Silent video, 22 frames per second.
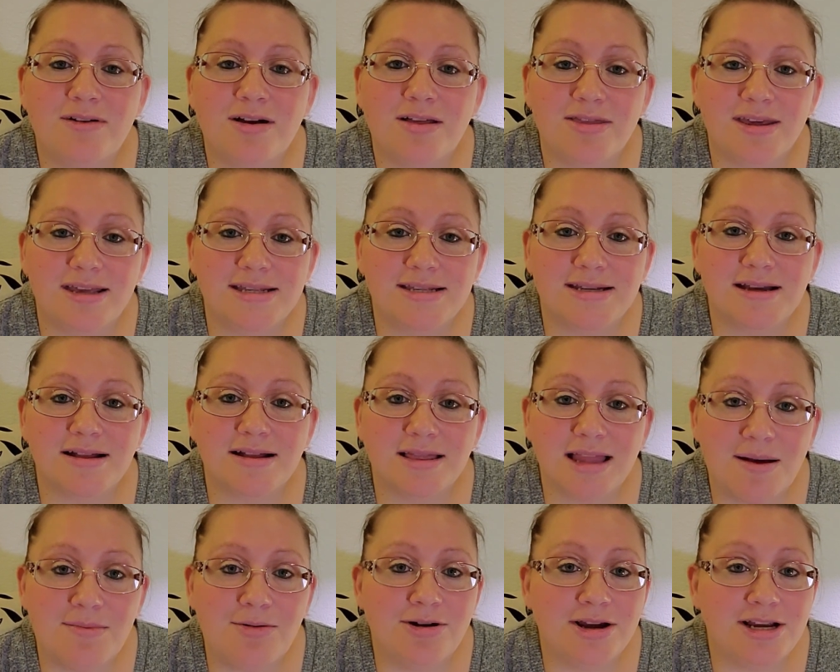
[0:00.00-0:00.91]
this
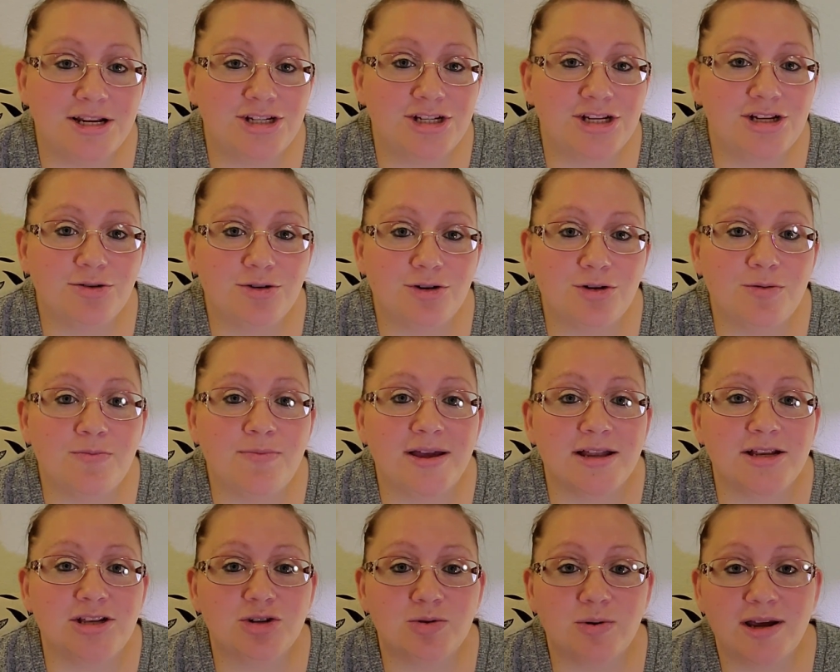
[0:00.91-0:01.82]
collaboration group
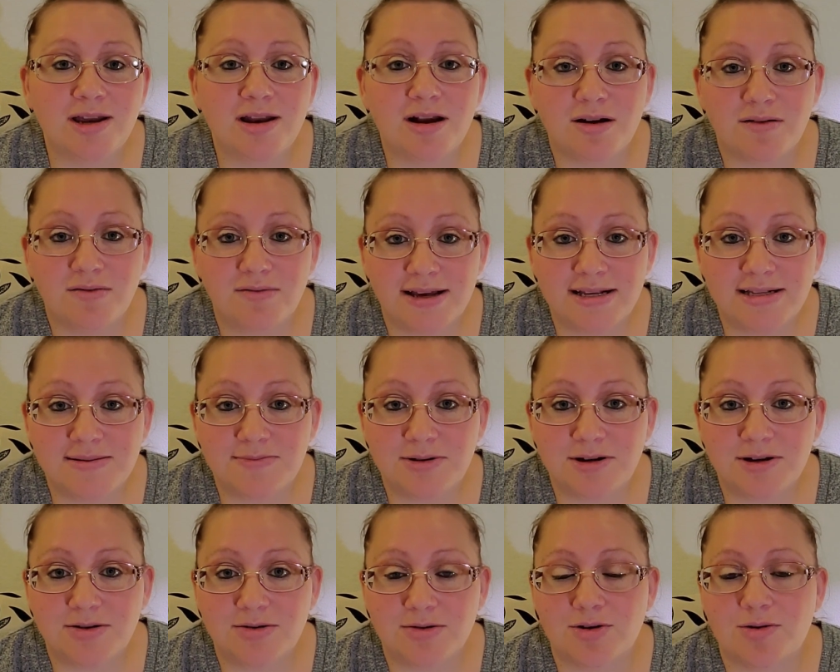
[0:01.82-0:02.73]
and join our
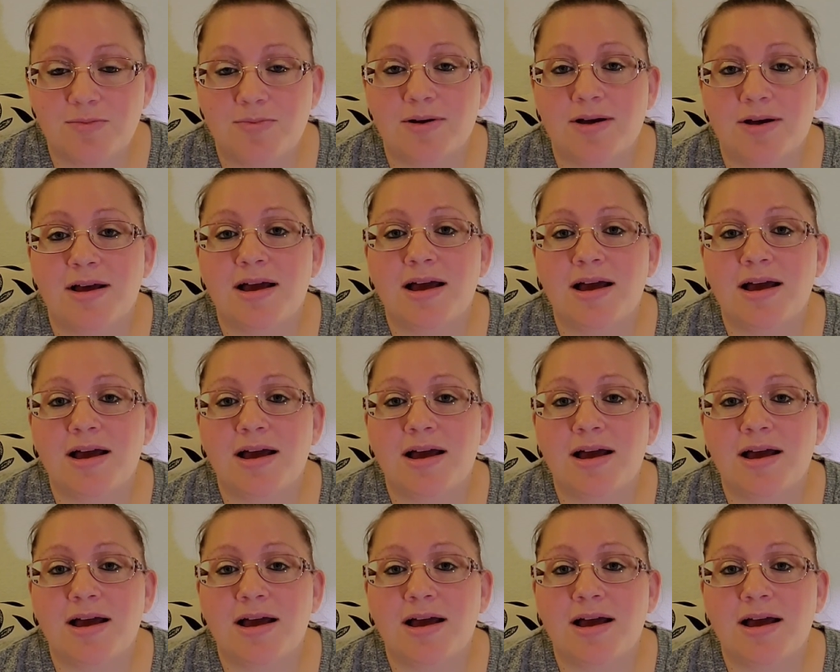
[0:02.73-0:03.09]
Facebook group,